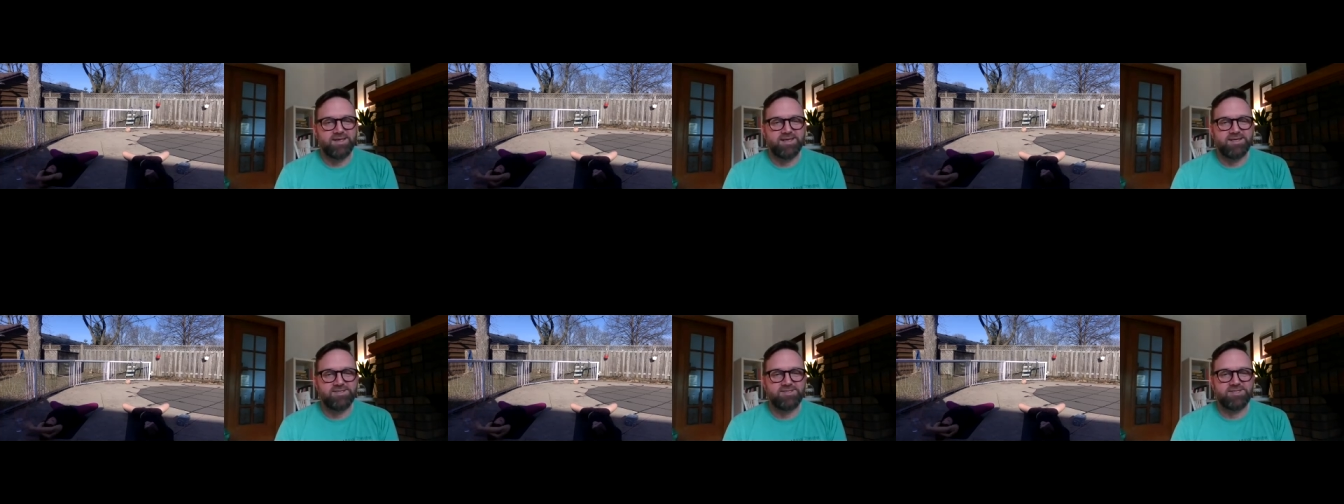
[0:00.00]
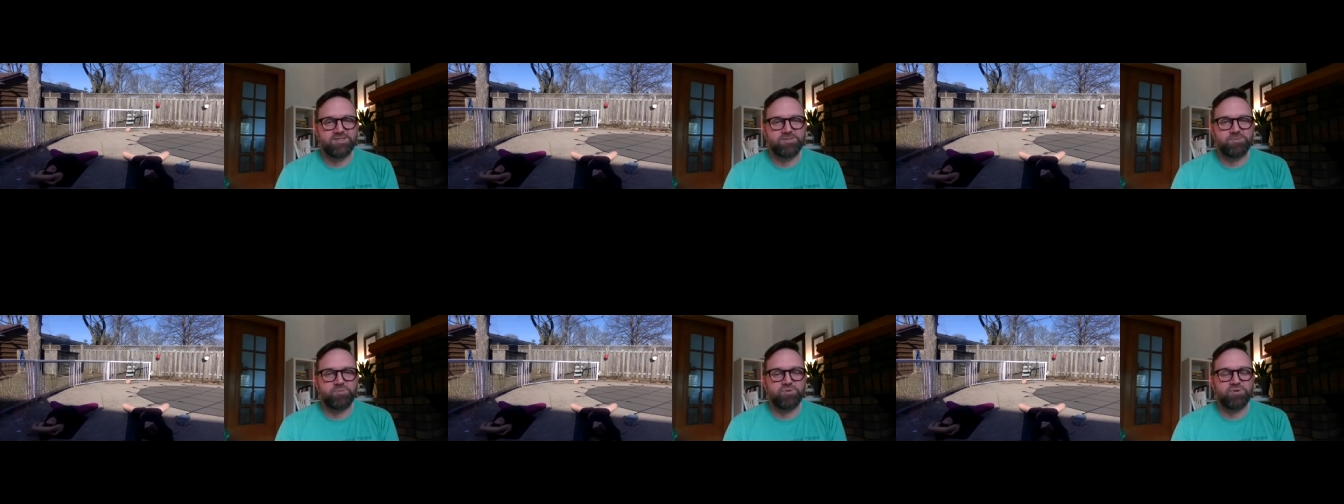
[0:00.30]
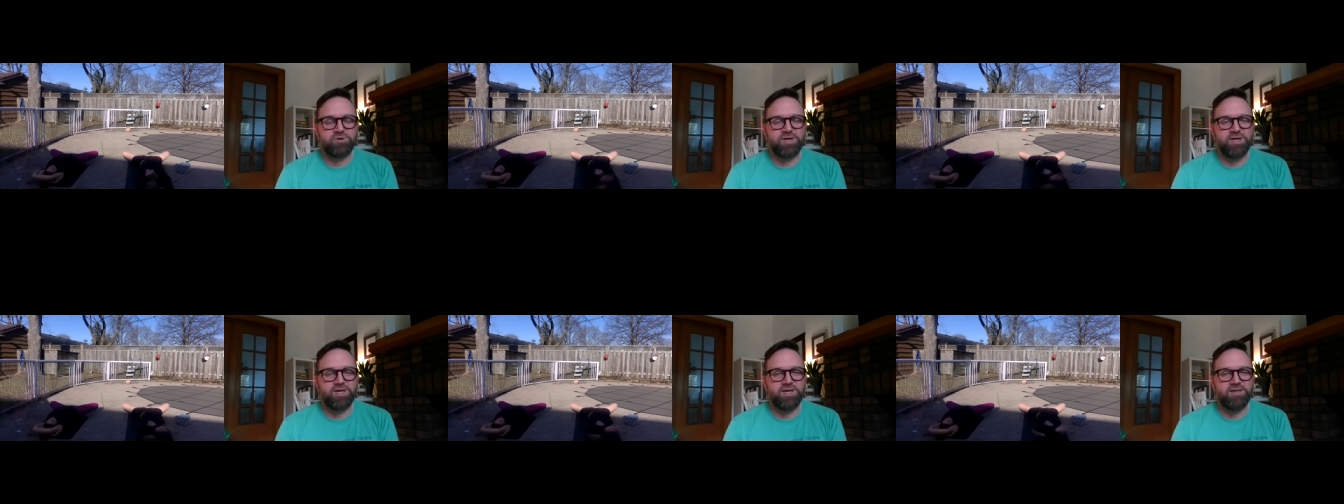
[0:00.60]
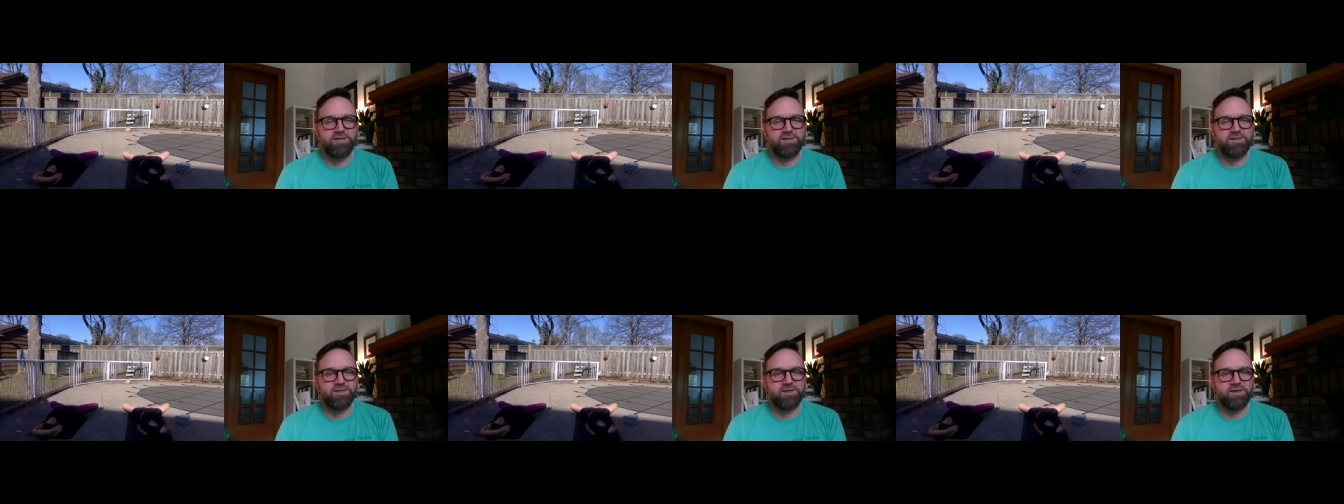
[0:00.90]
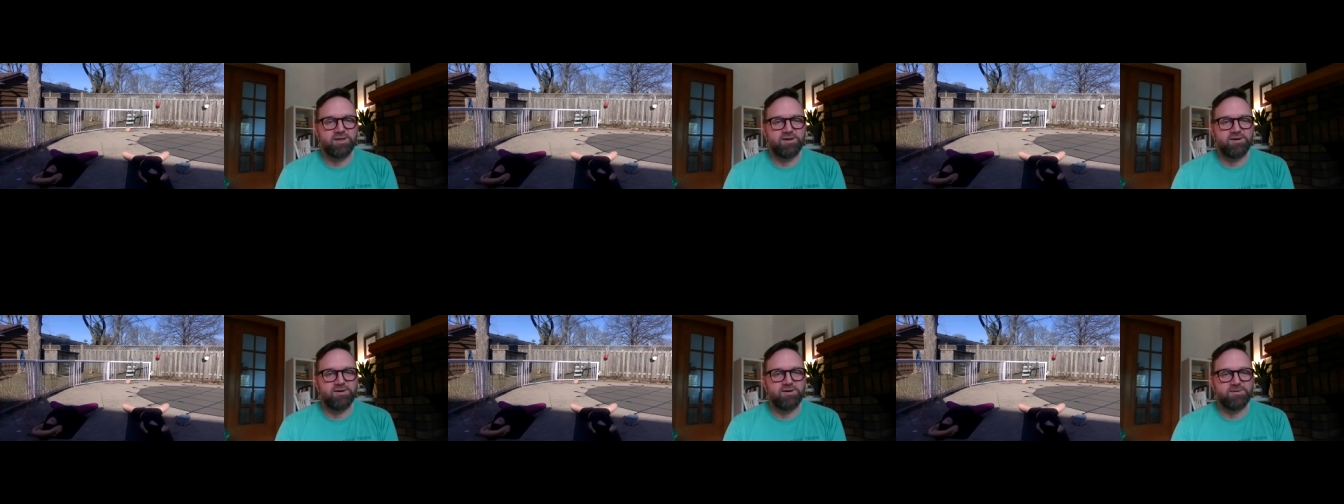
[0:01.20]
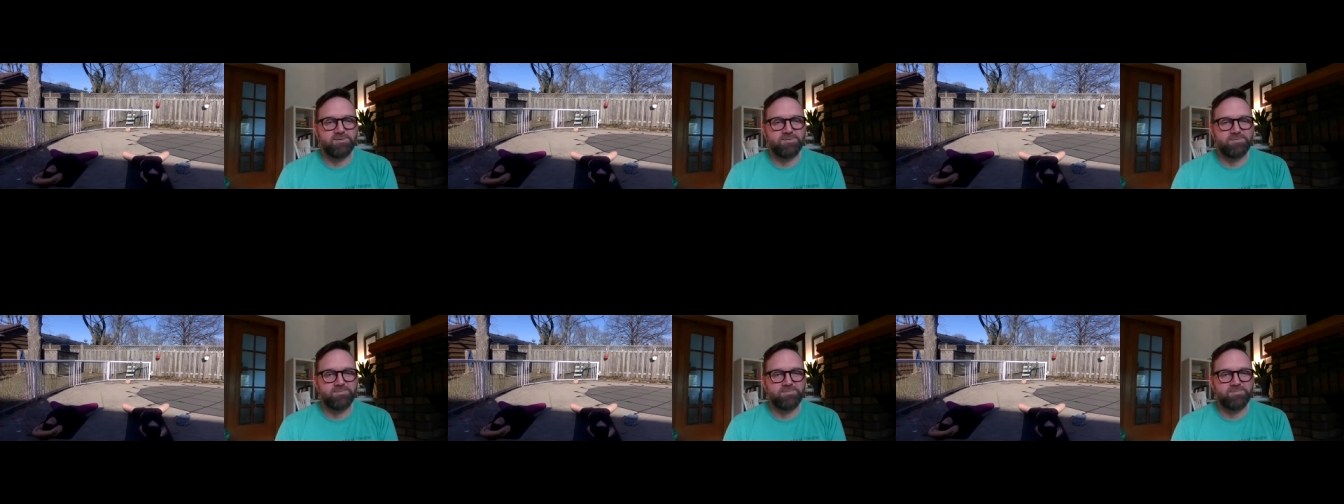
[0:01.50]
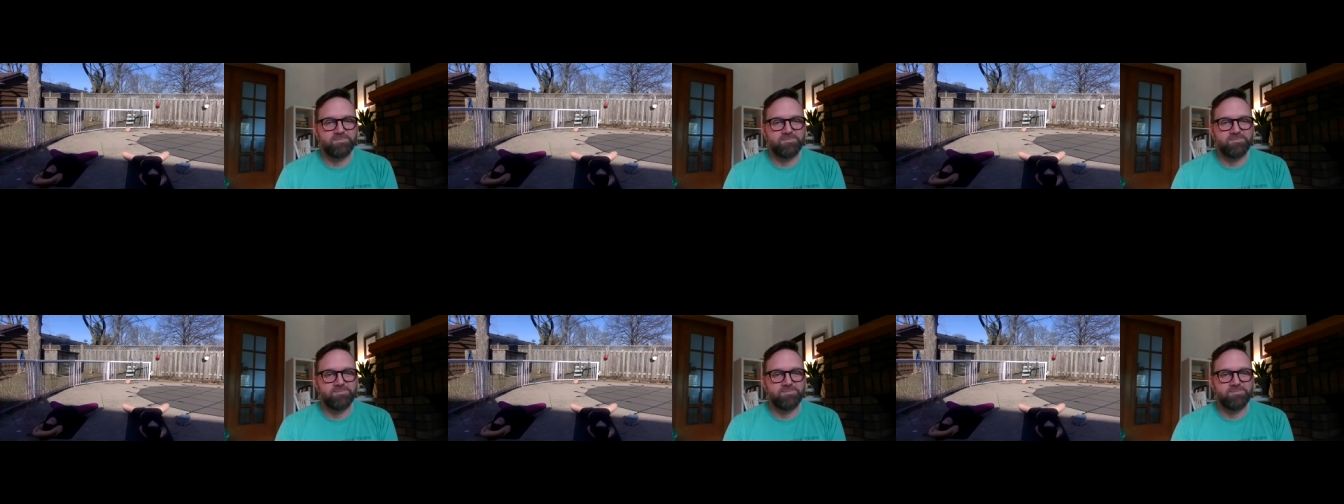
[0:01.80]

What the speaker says: And just breathe here.